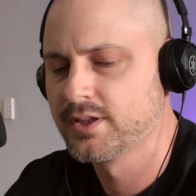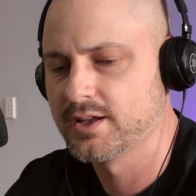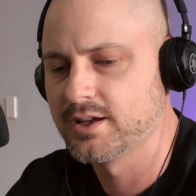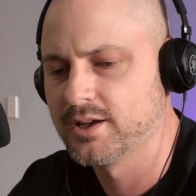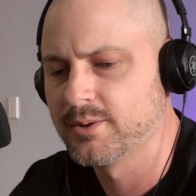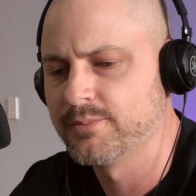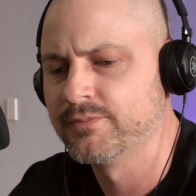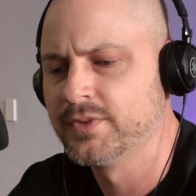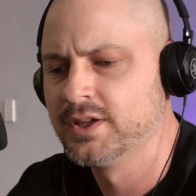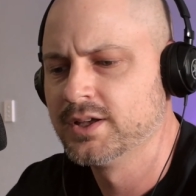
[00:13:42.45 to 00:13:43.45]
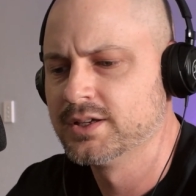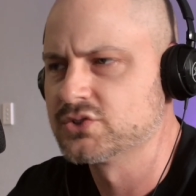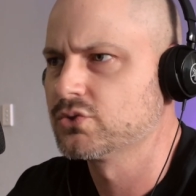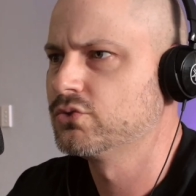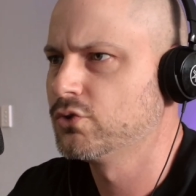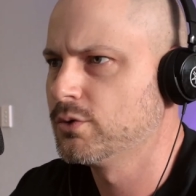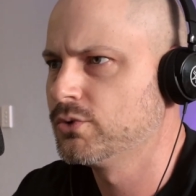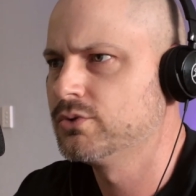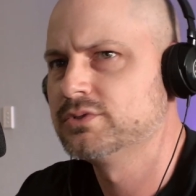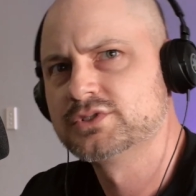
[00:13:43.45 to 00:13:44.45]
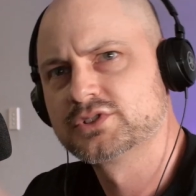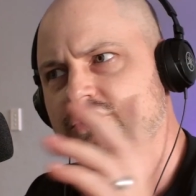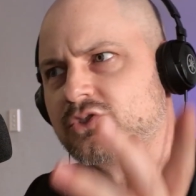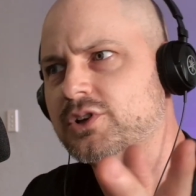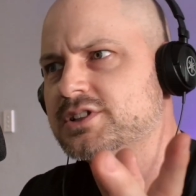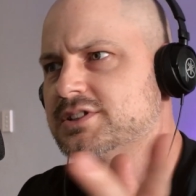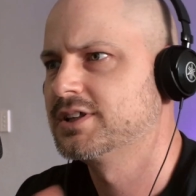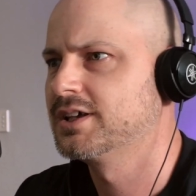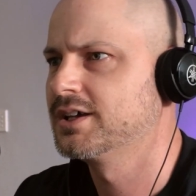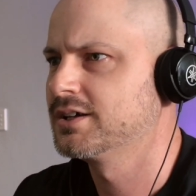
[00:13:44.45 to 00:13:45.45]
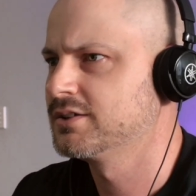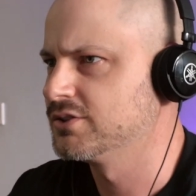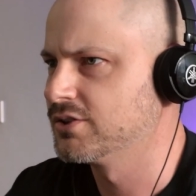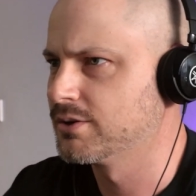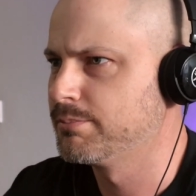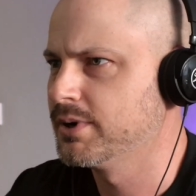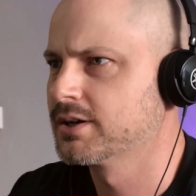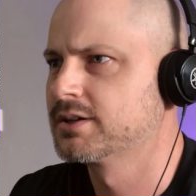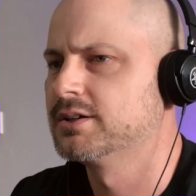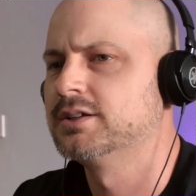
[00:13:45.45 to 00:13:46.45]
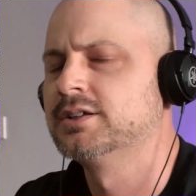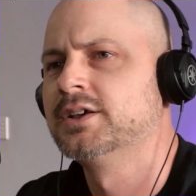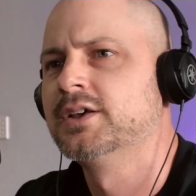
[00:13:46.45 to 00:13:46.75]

It's all normal. Toilet's there. You got a bucket.